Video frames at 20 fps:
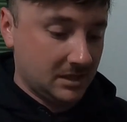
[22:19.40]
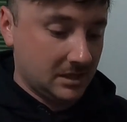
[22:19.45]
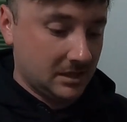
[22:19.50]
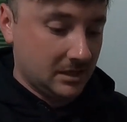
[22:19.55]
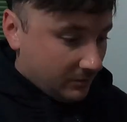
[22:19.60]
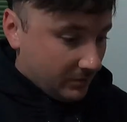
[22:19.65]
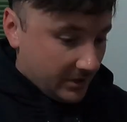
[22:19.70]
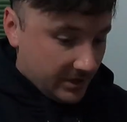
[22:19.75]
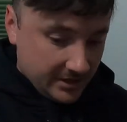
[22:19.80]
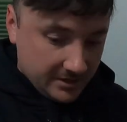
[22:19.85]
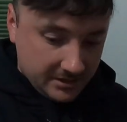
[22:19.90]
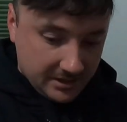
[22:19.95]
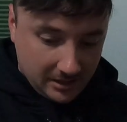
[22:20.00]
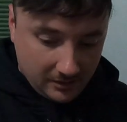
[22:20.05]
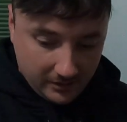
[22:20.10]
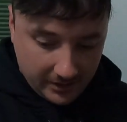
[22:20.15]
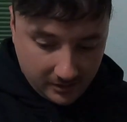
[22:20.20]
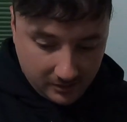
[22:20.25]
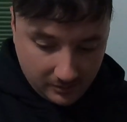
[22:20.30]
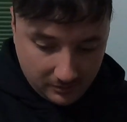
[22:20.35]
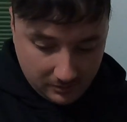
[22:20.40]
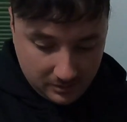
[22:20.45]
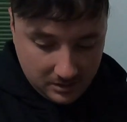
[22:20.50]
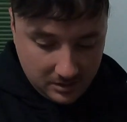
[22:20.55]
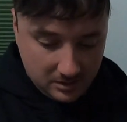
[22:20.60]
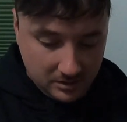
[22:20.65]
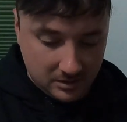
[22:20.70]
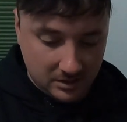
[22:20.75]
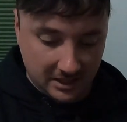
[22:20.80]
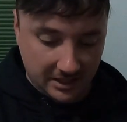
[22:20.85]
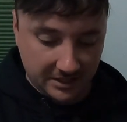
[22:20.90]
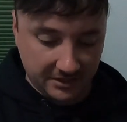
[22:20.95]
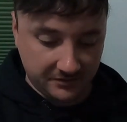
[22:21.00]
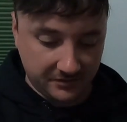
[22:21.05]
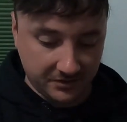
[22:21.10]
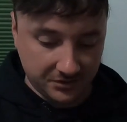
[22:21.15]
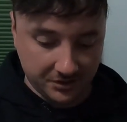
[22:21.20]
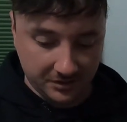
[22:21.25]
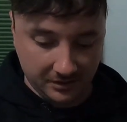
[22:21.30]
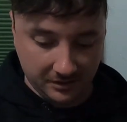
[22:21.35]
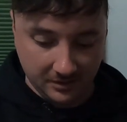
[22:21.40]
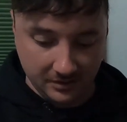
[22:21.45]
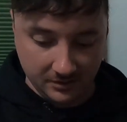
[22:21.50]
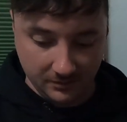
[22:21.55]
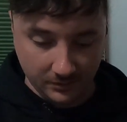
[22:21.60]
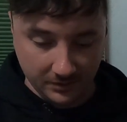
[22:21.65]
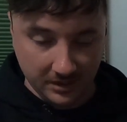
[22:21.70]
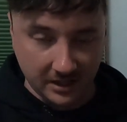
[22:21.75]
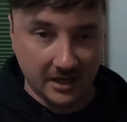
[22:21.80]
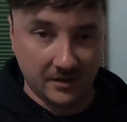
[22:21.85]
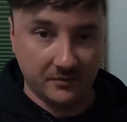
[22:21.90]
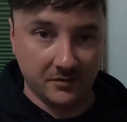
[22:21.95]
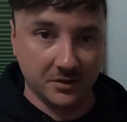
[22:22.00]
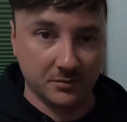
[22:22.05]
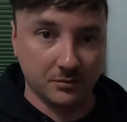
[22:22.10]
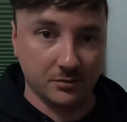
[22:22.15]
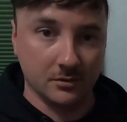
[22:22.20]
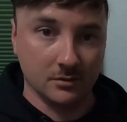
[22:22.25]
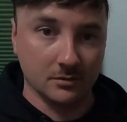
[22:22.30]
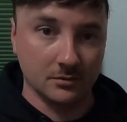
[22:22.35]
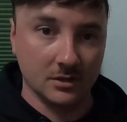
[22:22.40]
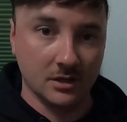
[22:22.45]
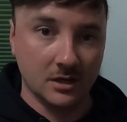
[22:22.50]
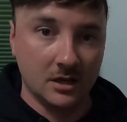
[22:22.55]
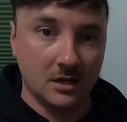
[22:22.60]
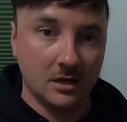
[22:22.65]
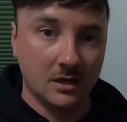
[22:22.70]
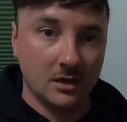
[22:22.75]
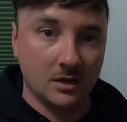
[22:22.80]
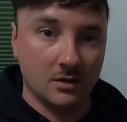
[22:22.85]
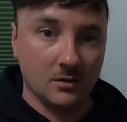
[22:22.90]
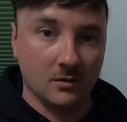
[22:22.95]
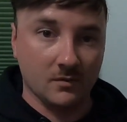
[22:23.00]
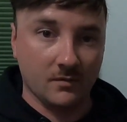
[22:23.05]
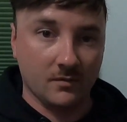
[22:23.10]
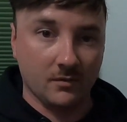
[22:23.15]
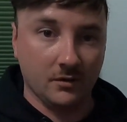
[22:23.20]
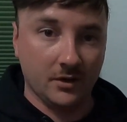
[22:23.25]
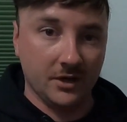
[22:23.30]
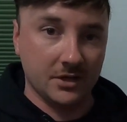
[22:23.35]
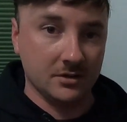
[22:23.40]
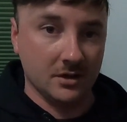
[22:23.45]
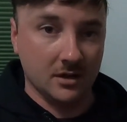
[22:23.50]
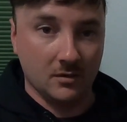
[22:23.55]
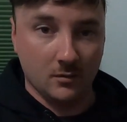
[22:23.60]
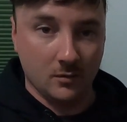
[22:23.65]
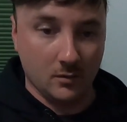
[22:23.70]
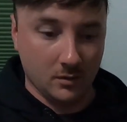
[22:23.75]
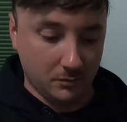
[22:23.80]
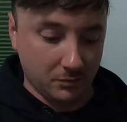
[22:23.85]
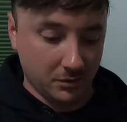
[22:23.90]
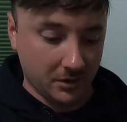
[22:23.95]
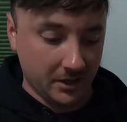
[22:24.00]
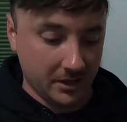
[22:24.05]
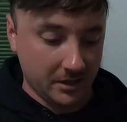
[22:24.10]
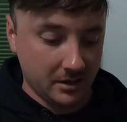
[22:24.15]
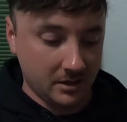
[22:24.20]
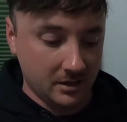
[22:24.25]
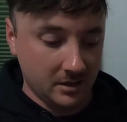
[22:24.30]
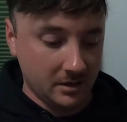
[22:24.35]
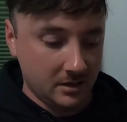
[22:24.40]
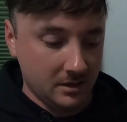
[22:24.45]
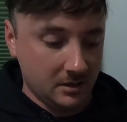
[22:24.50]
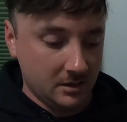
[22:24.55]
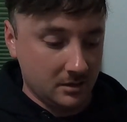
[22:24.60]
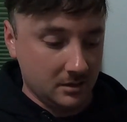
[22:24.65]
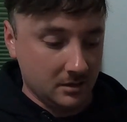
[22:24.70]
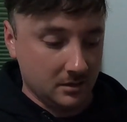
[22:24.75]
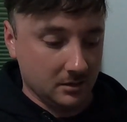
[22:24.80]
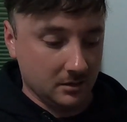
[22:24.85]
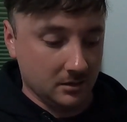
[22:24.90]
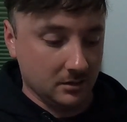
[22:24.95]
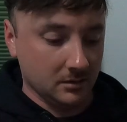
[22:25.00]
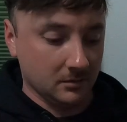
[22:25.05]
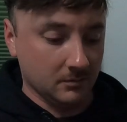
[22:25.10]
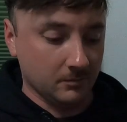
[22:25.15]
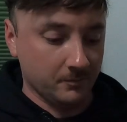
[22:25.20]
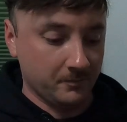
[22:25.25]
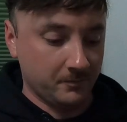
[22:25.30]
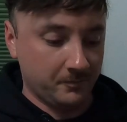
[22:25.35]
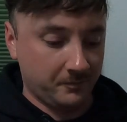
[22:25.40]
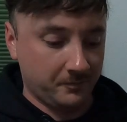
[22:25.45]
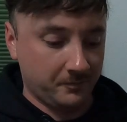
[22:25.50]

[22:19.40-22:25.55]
Two ways how I go ice fishing with the iFish Pros, going for lake trout or pike. And